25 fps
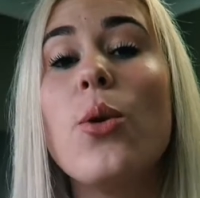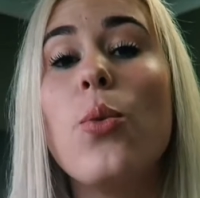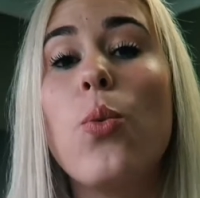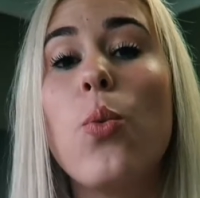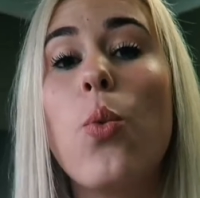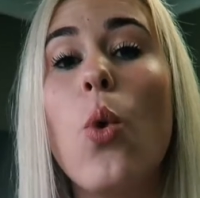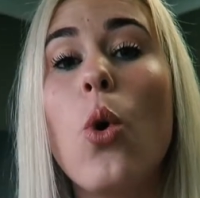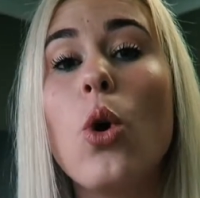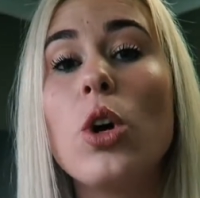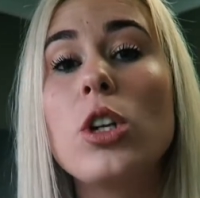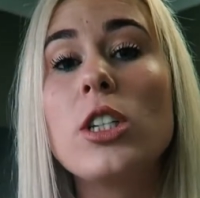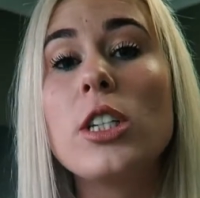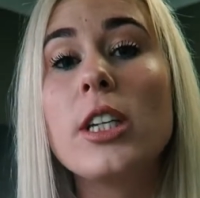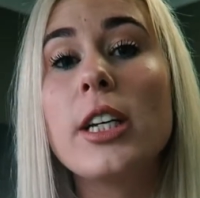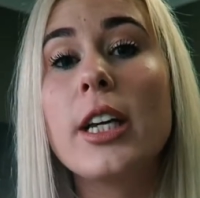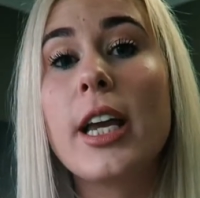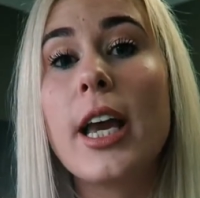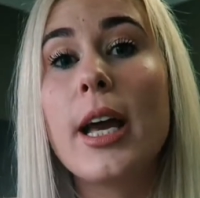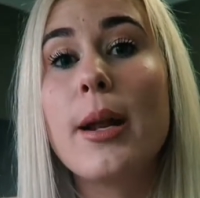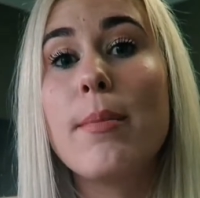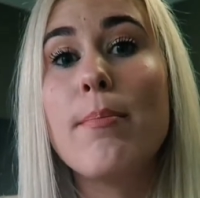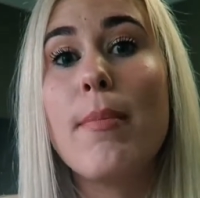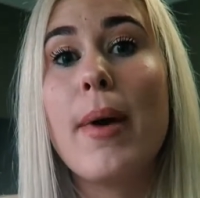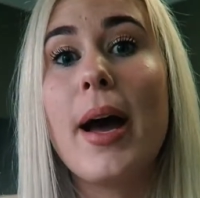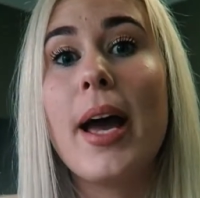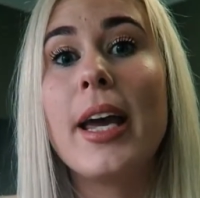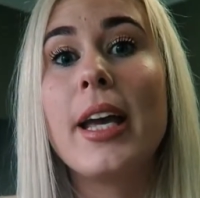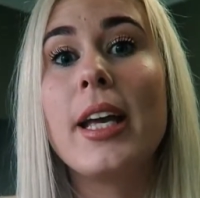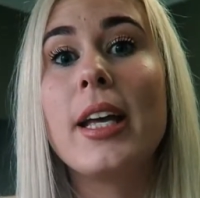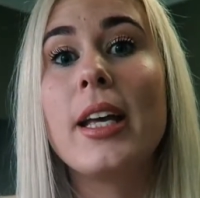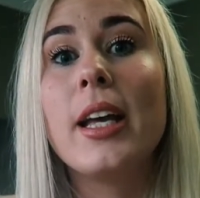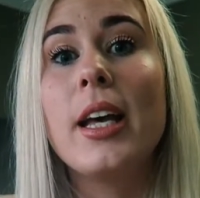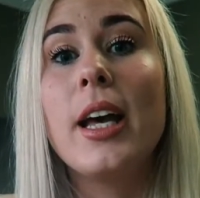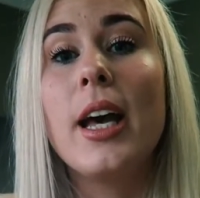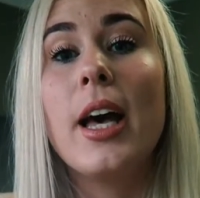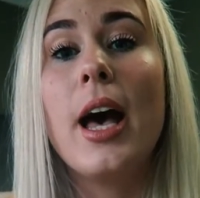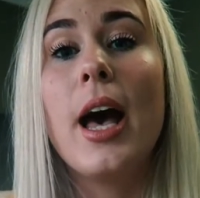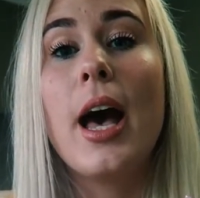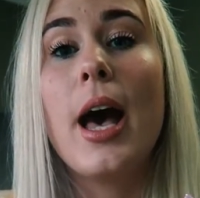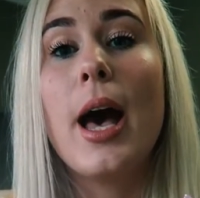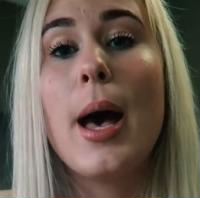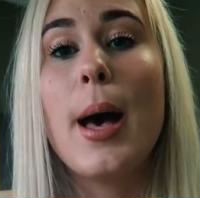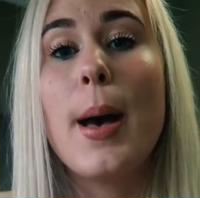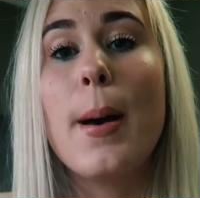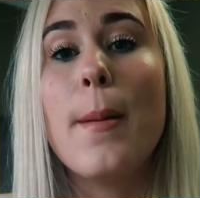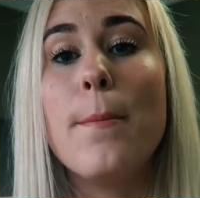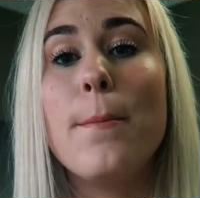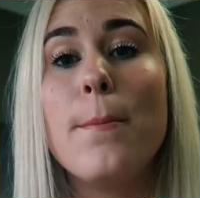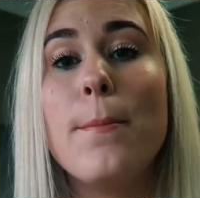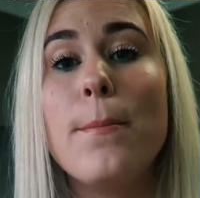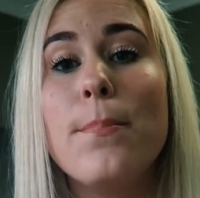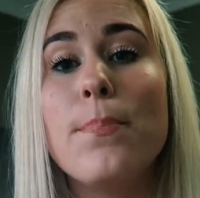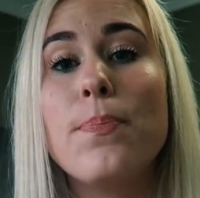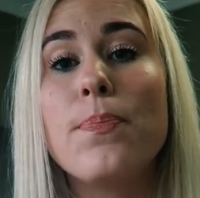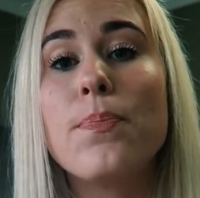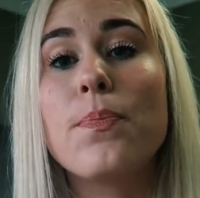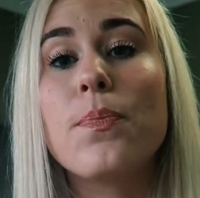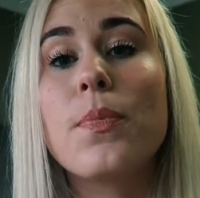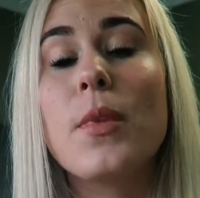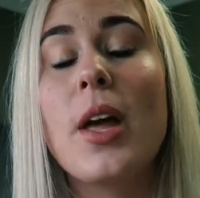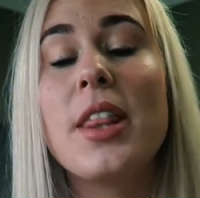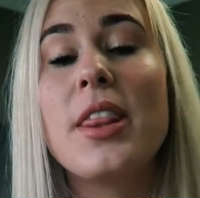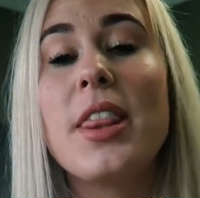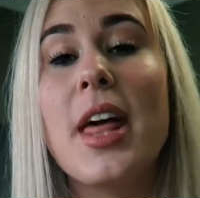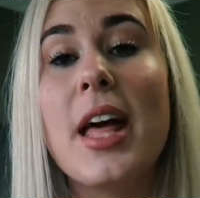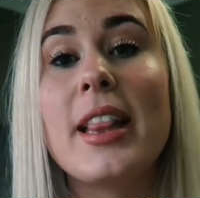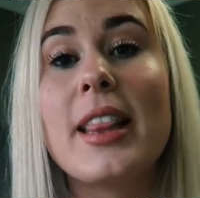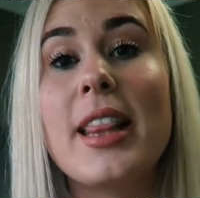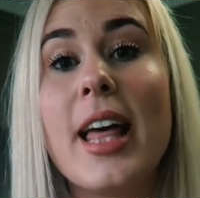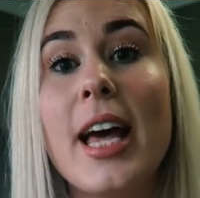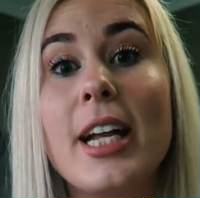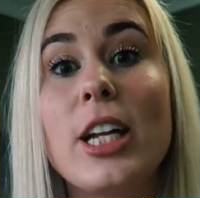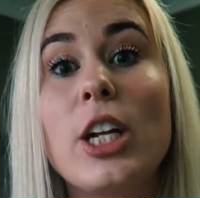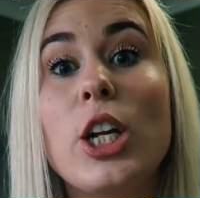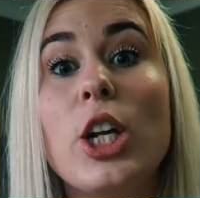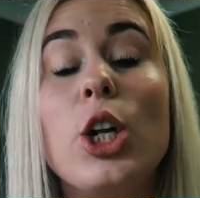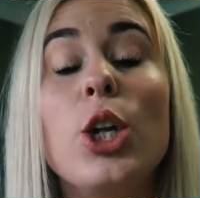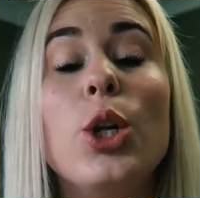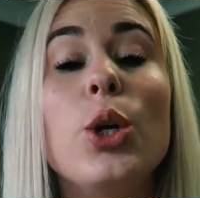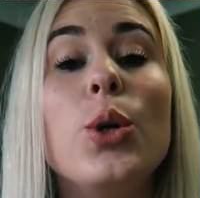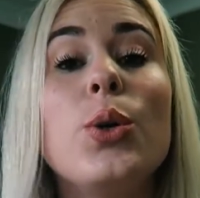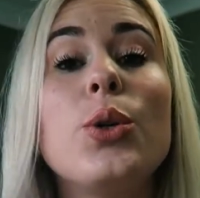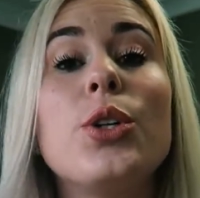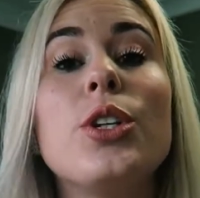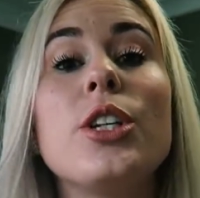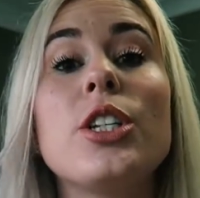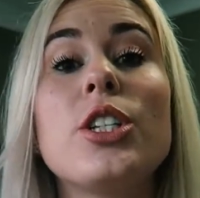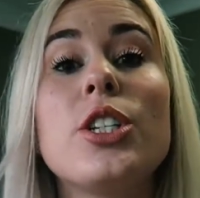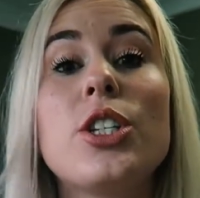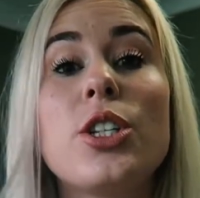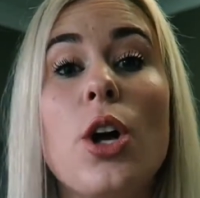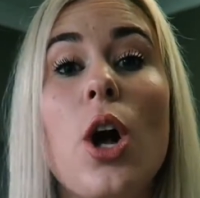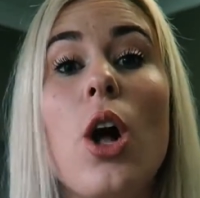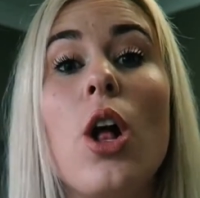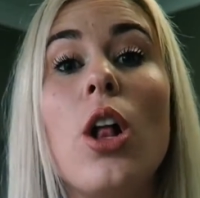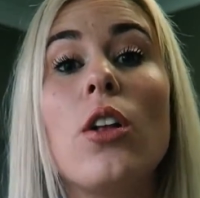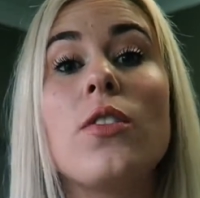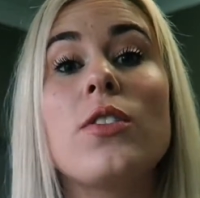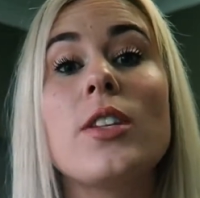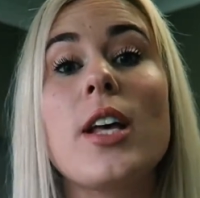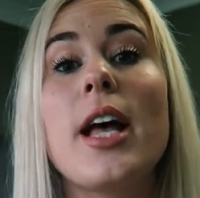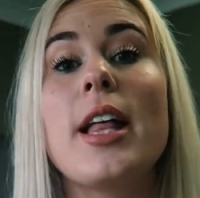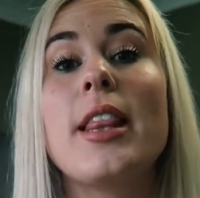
the water can make that glue dissolves,